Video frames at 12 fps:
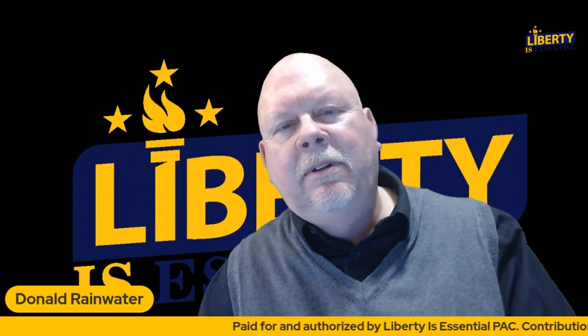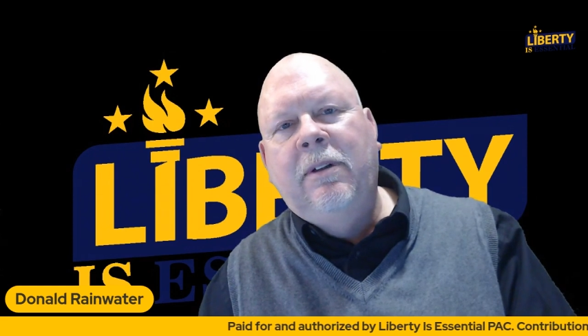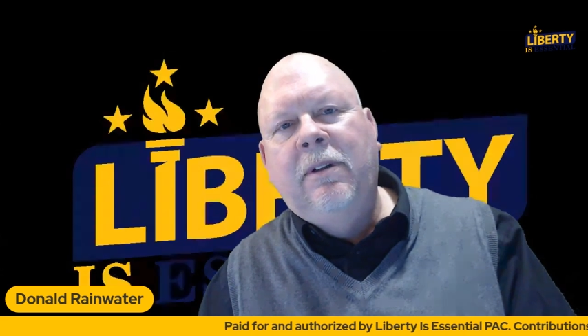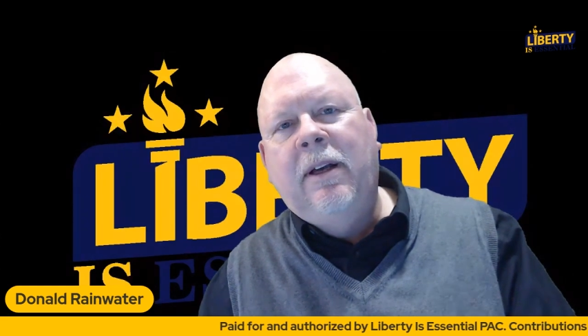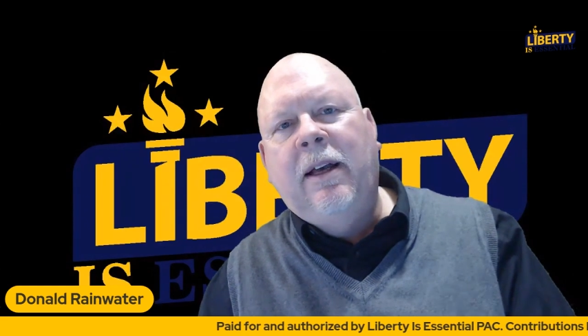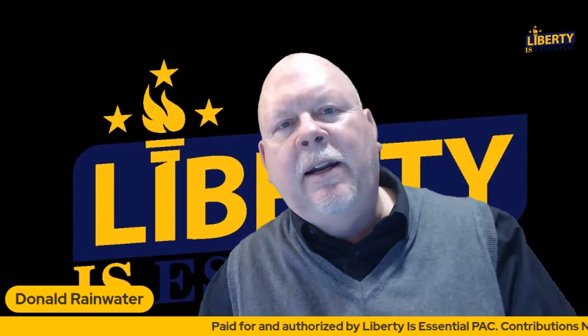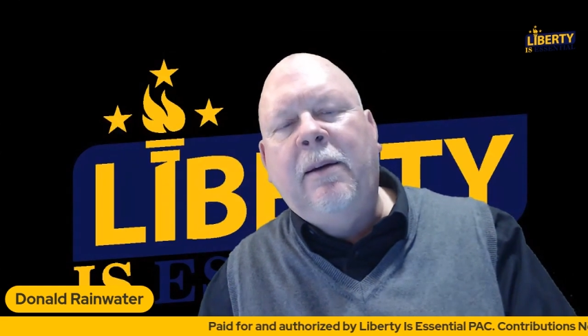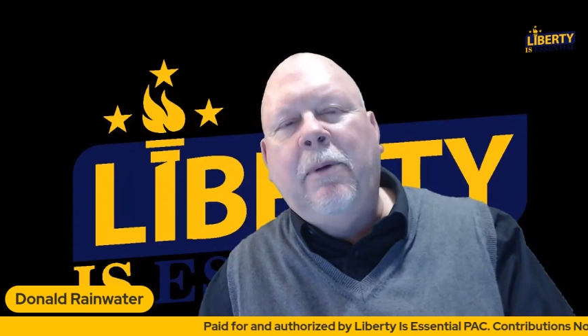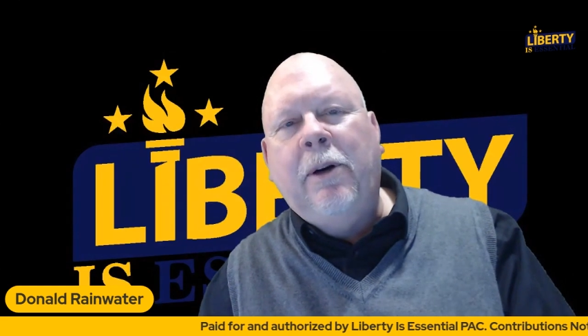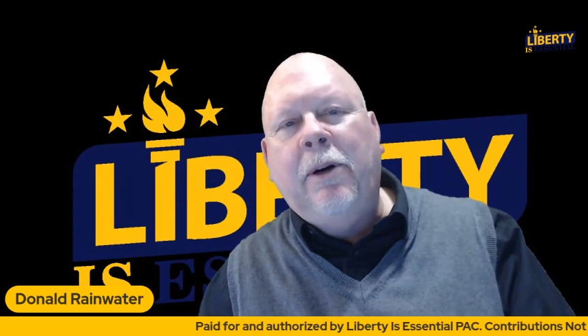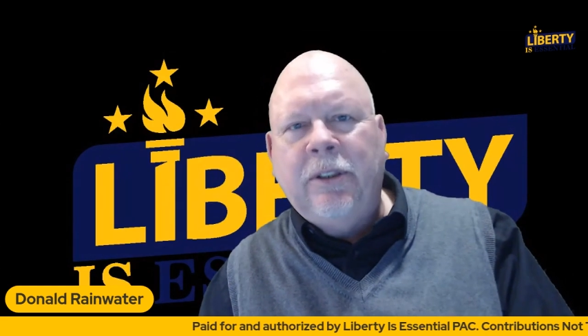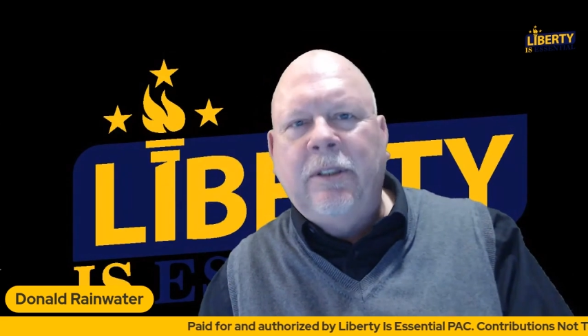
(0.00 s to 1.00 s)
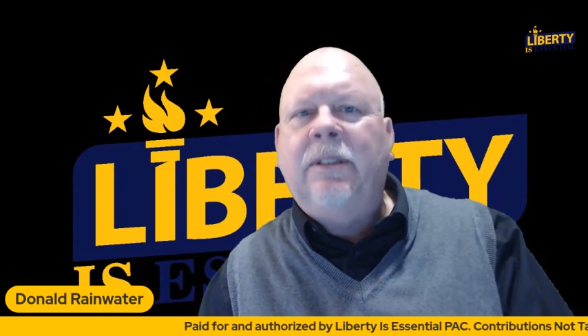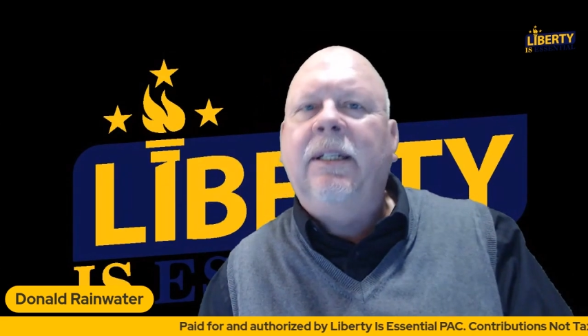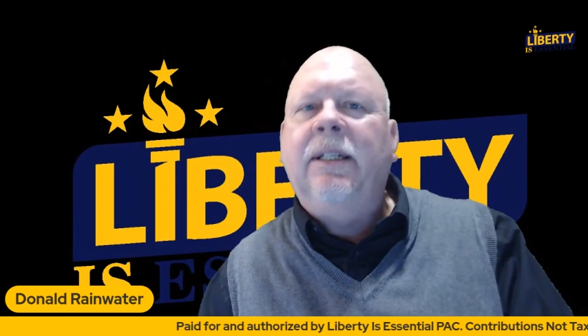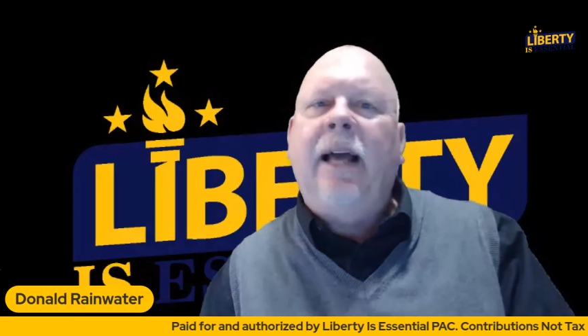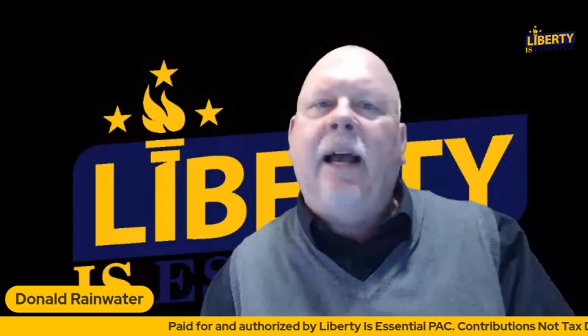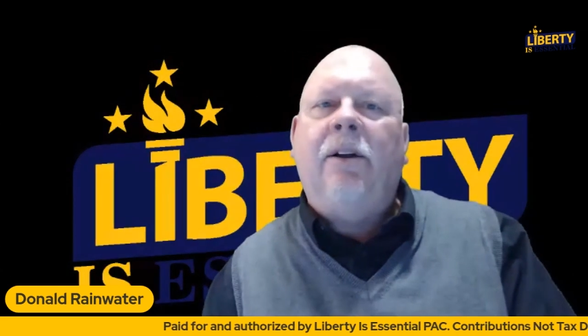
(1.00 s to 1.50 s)
an emergency
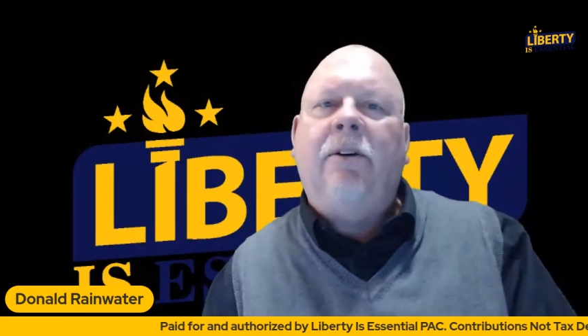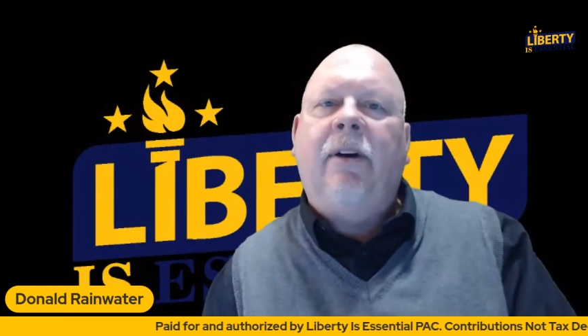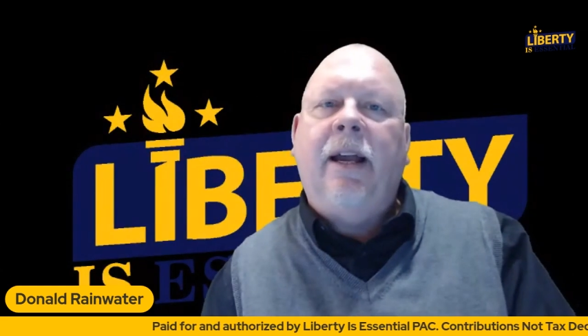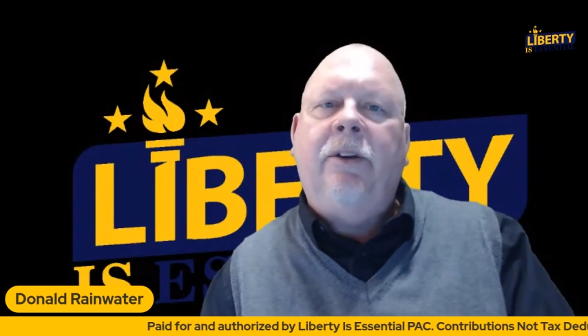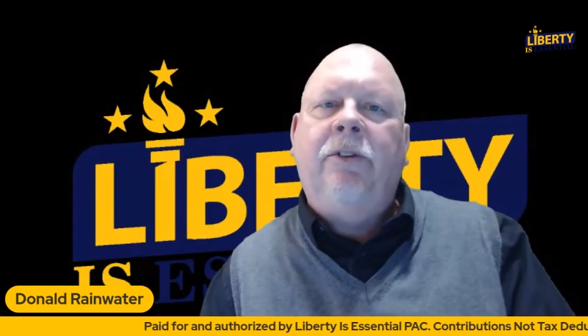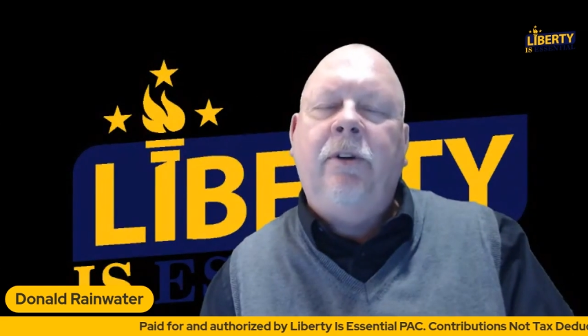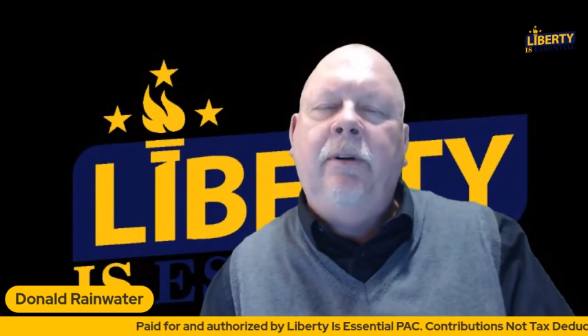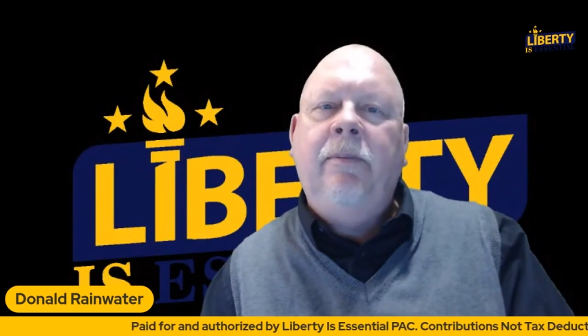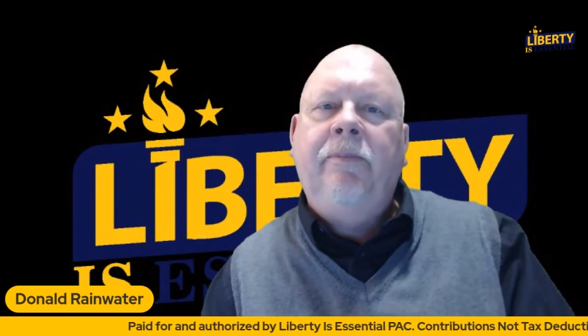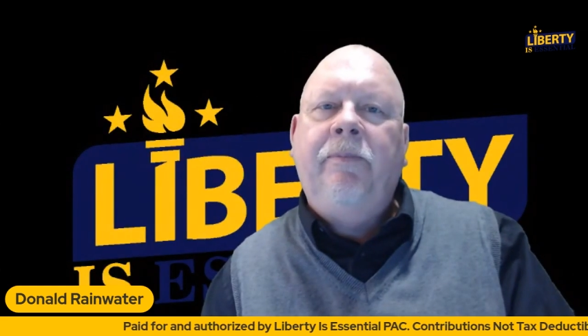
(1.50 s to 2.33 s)
declaration,